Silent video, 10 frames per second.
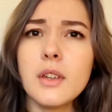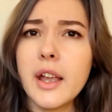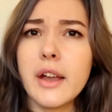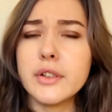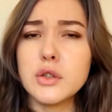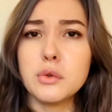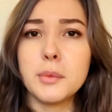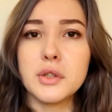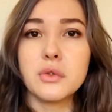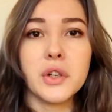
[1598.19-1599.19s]
having too
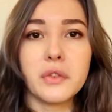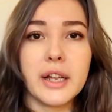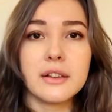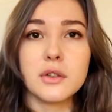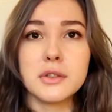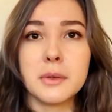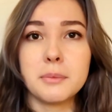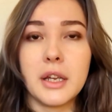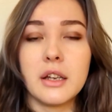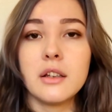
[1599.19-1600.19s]
much regret or
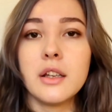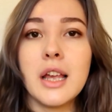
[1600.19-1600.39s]
something.